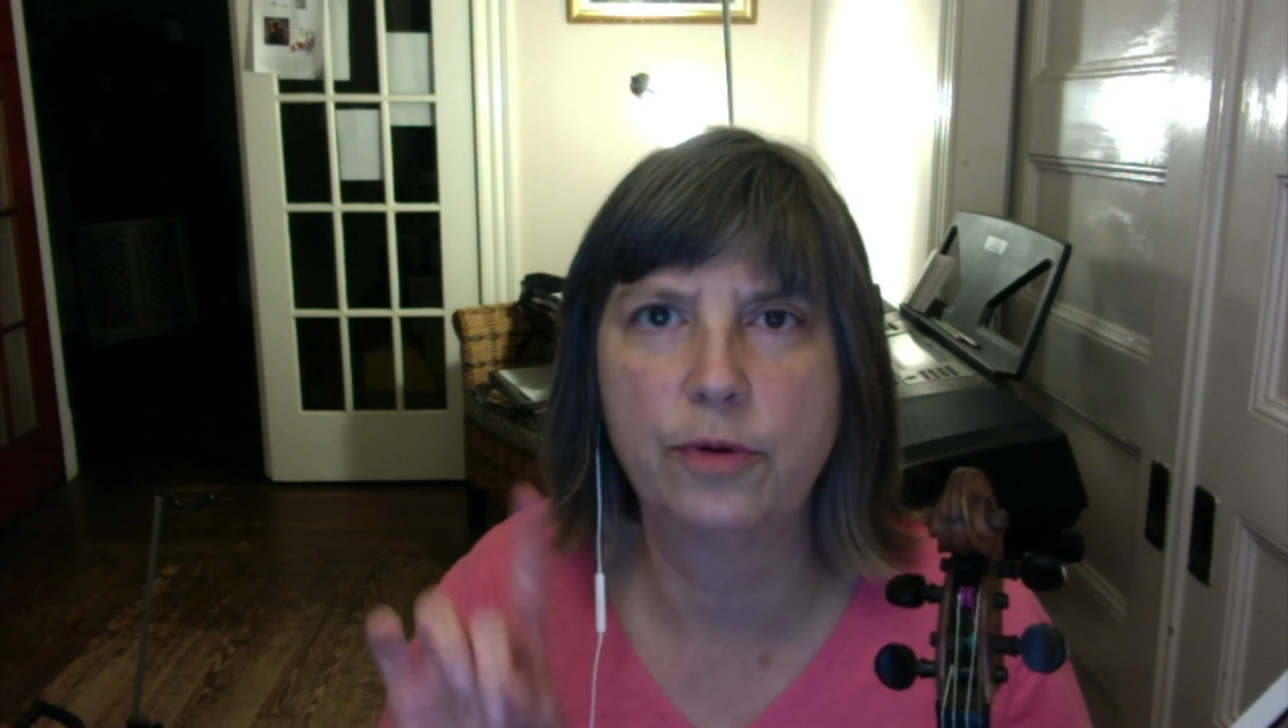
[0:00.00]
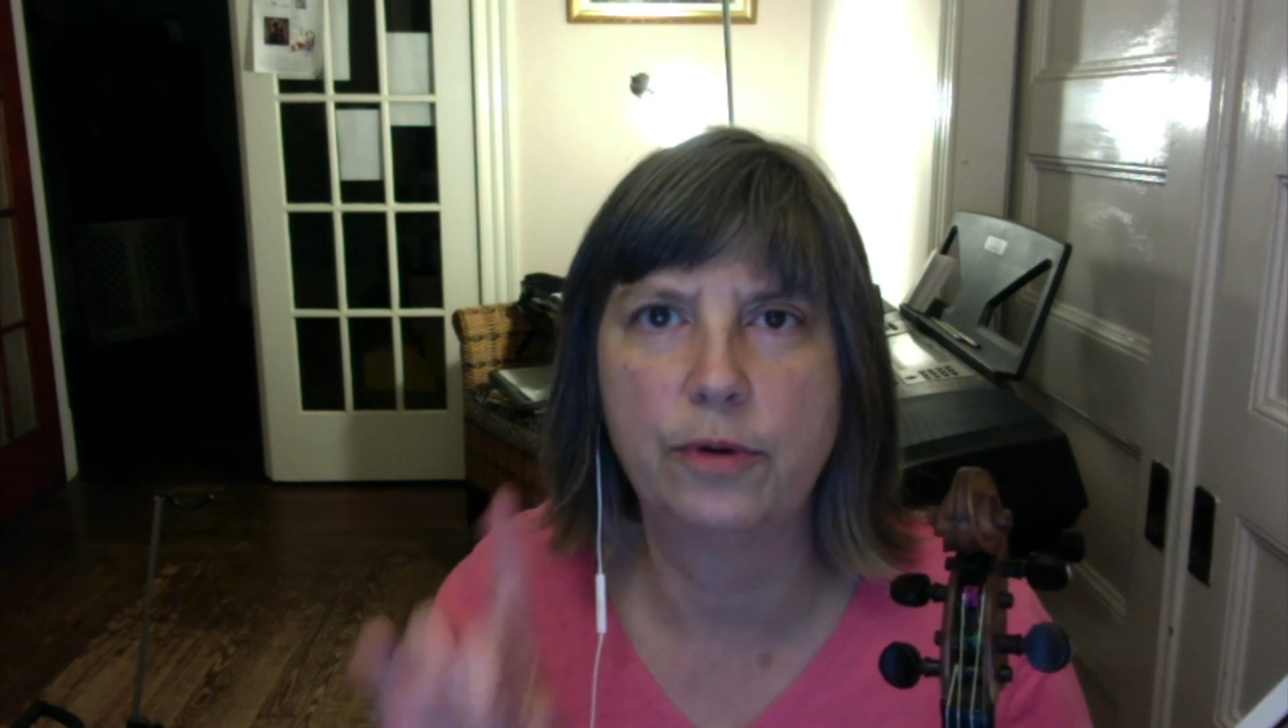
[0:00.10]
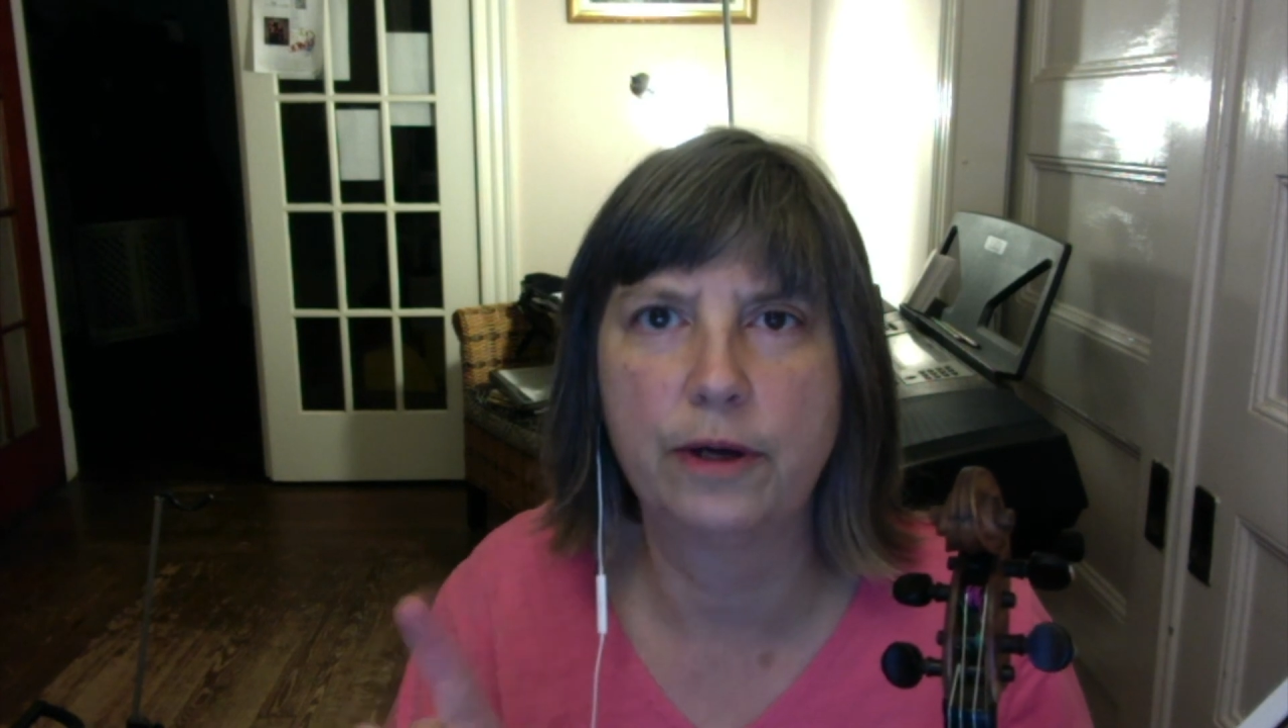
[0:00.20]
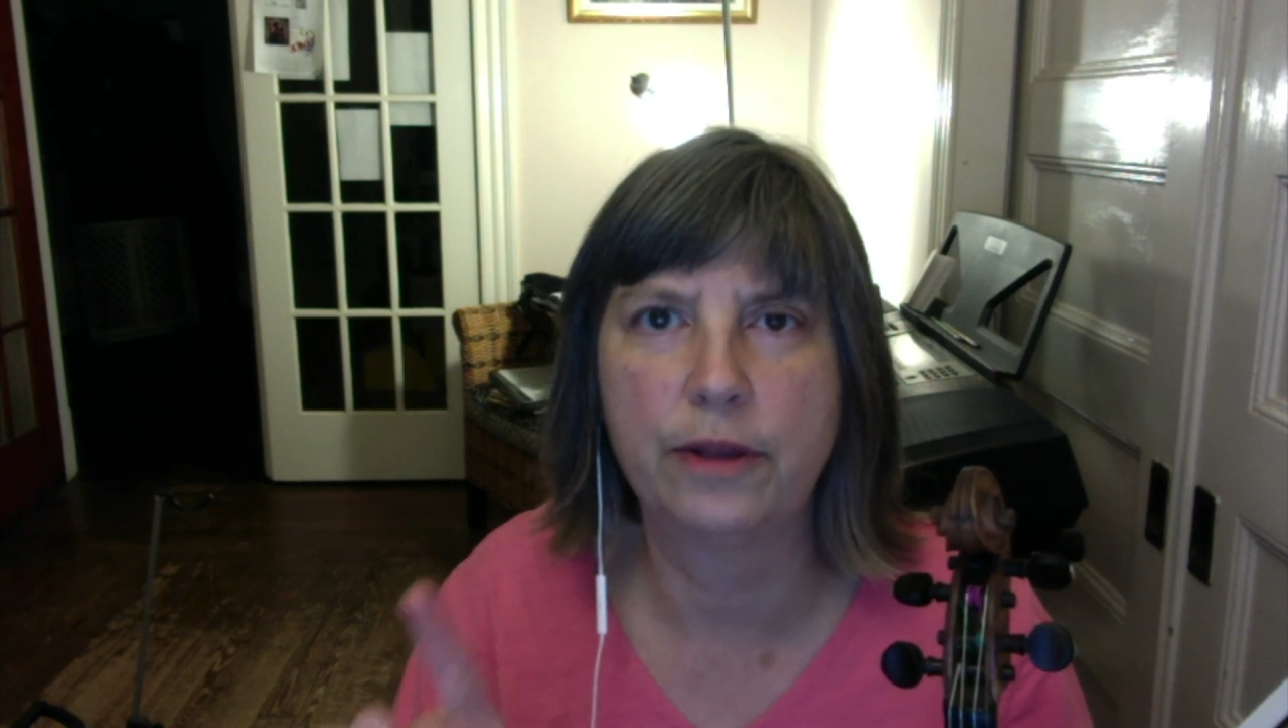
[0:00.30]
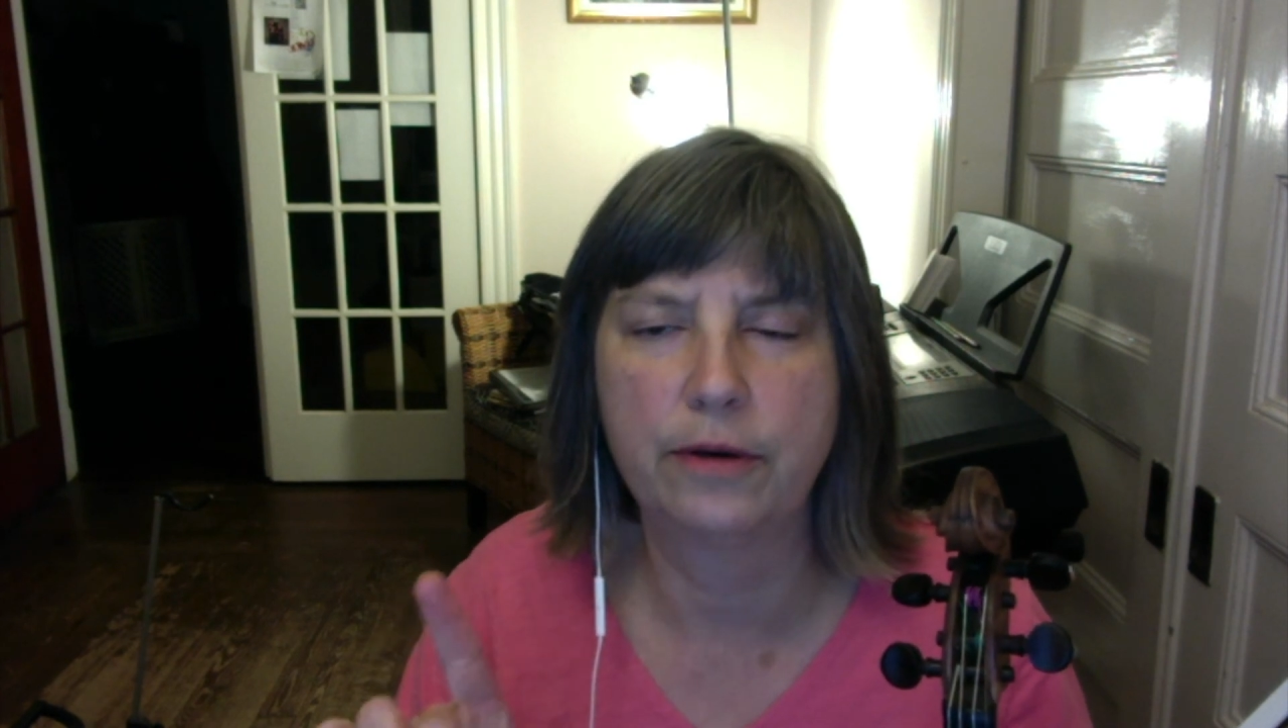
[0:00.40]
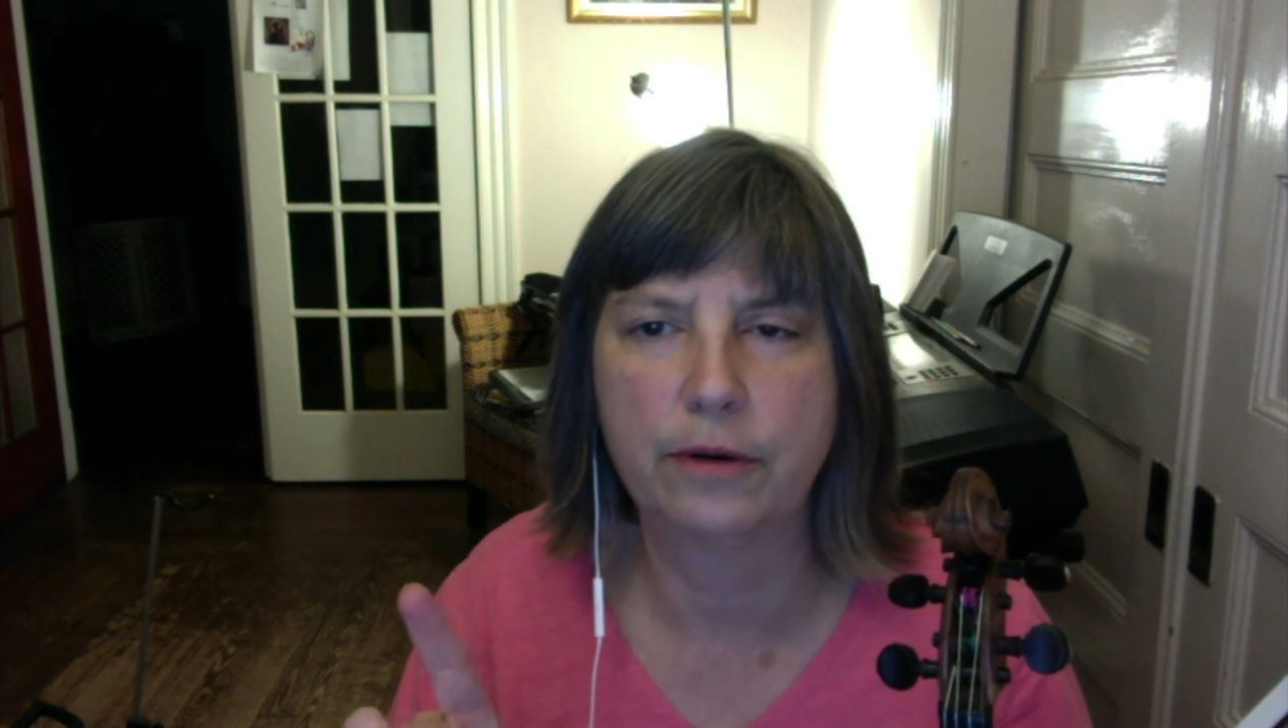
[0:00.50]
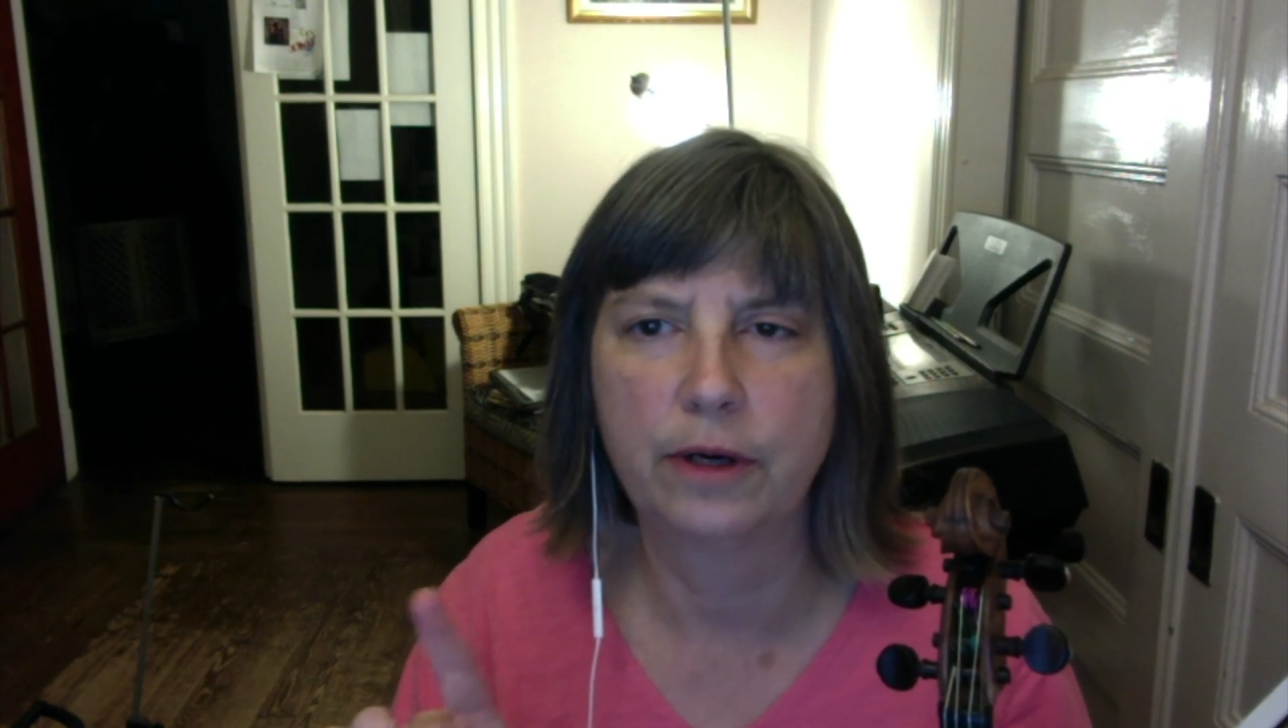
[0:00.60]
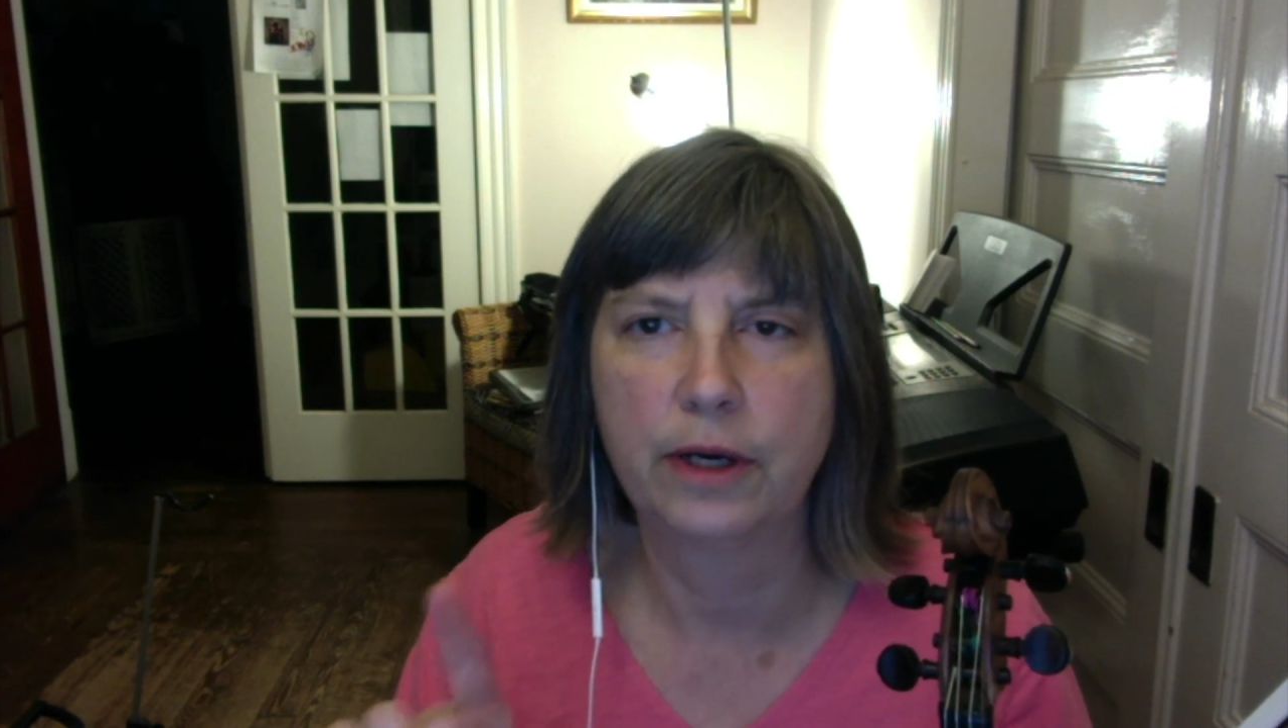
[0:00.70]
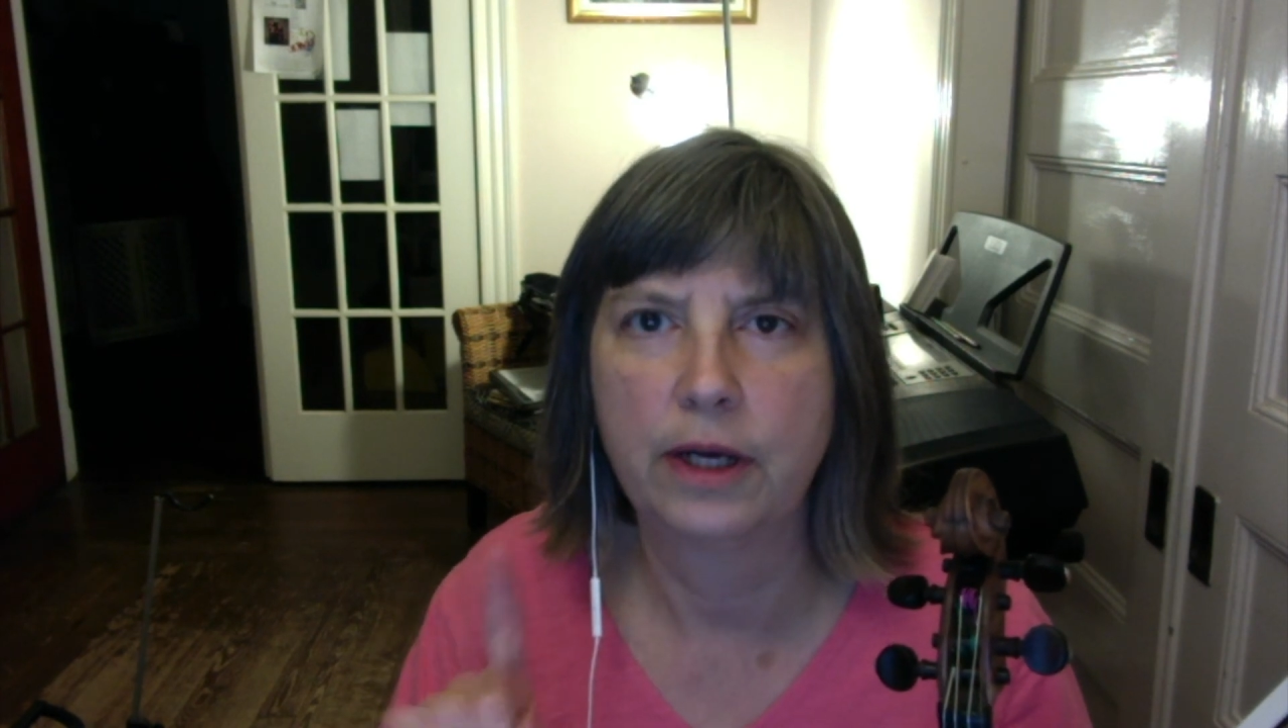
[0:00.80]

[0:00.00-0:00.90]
other